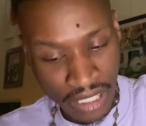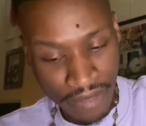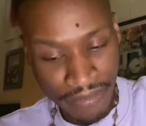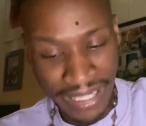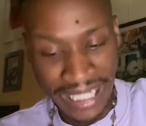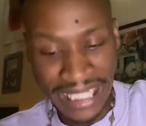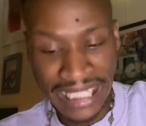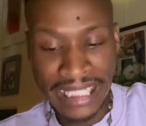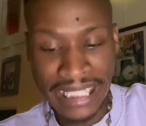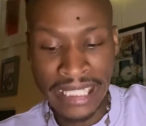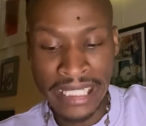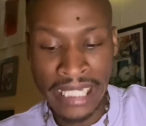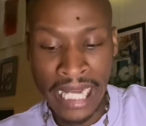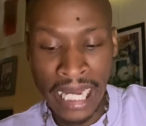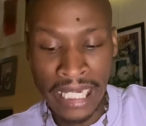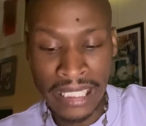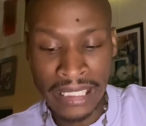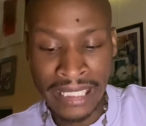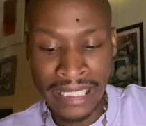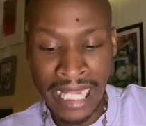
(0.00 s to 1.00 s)
but it's
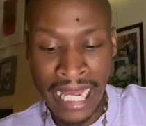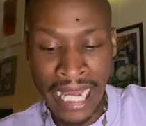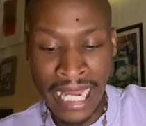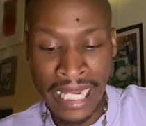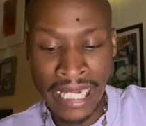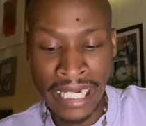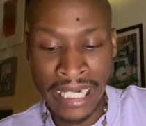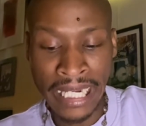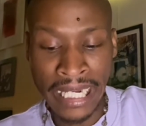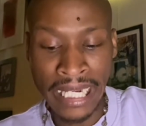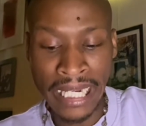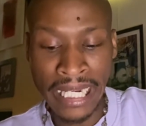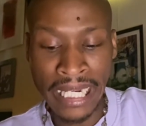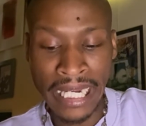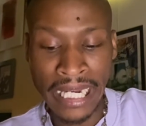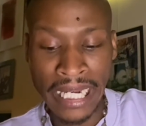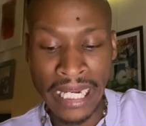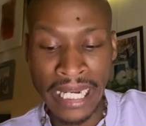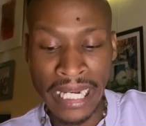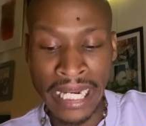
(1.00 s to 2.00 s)
not like
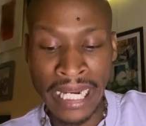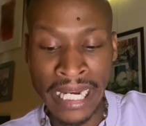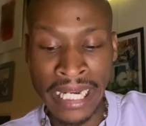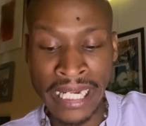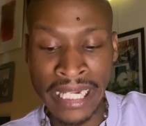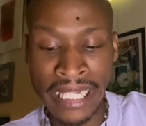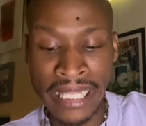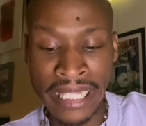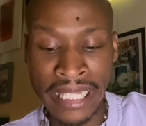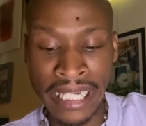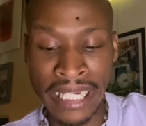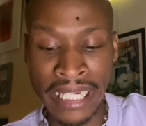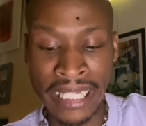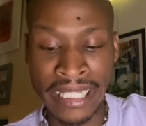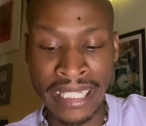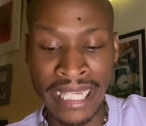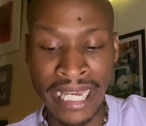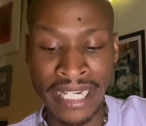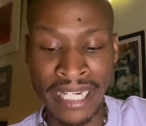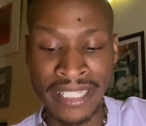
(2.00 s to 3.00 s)
anything
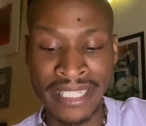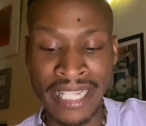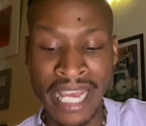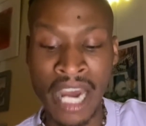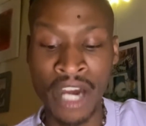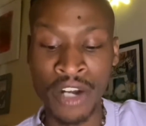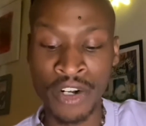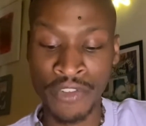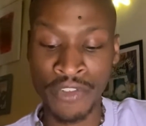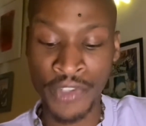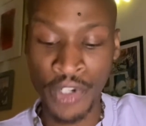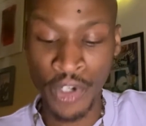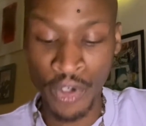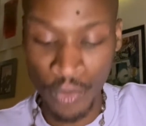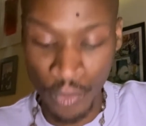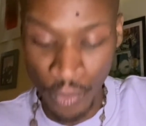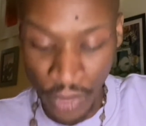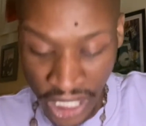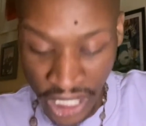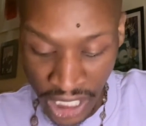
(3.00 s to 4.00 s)
that is out of your
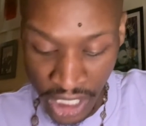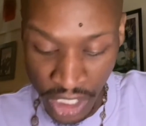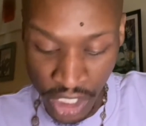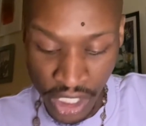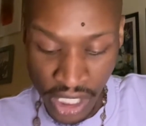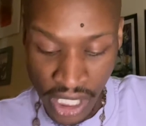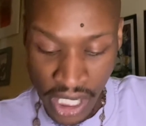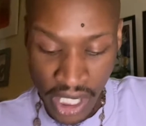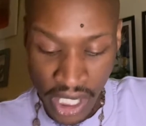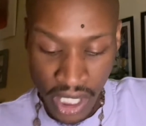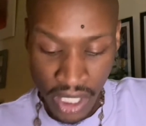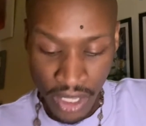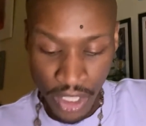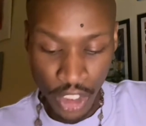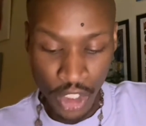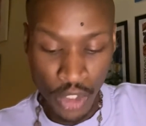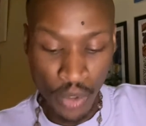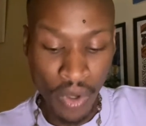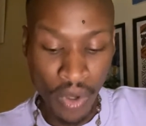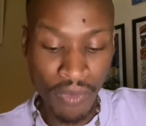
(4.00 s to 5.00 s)
reach. The
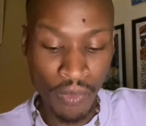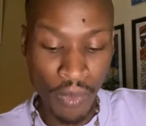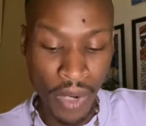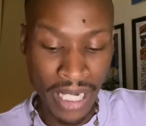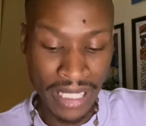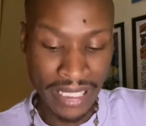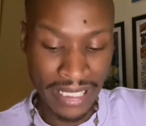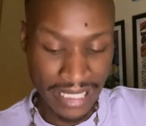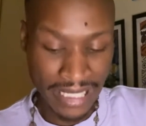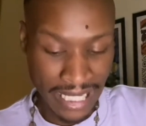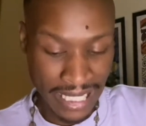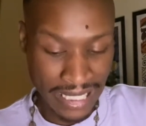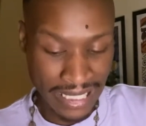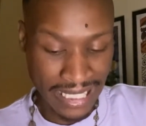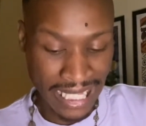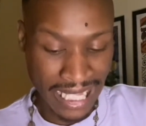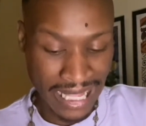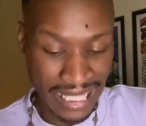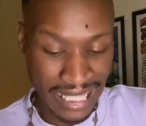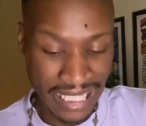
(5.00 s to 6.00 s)
Two of Wands says
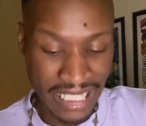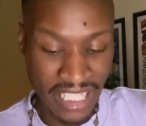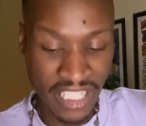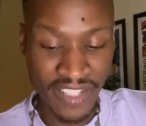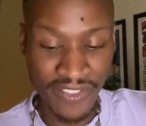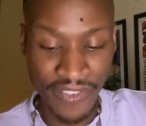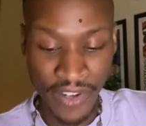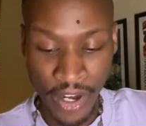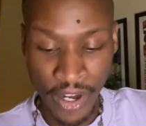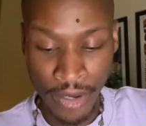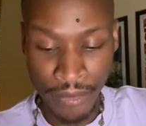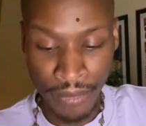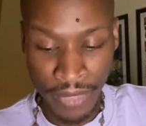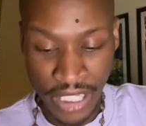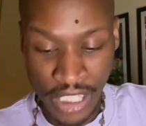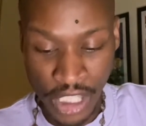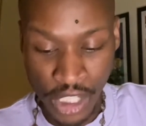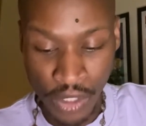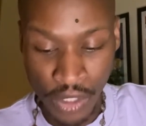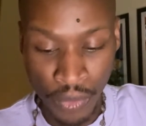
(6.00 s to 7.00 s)
that this is very
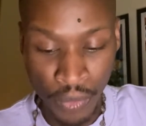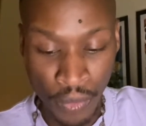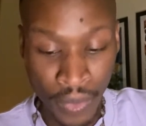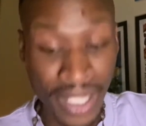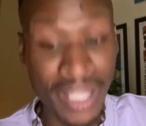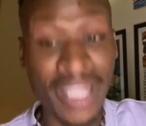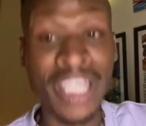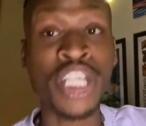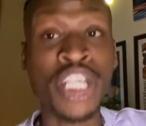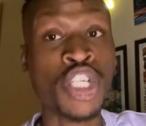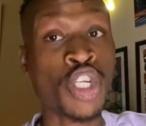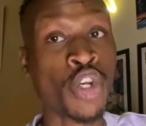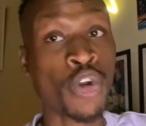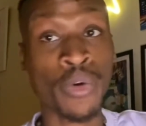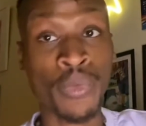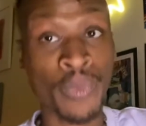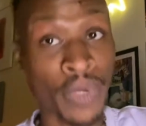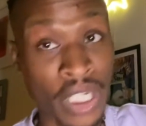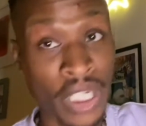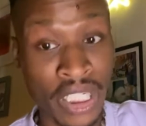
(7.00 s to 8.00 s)
much within your
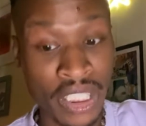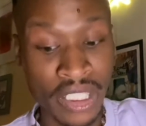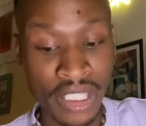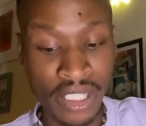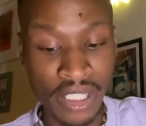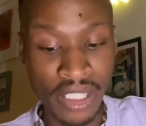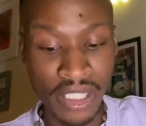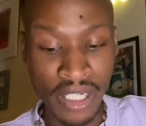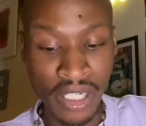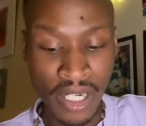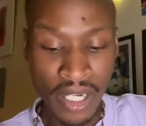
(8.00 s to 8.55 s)
reach.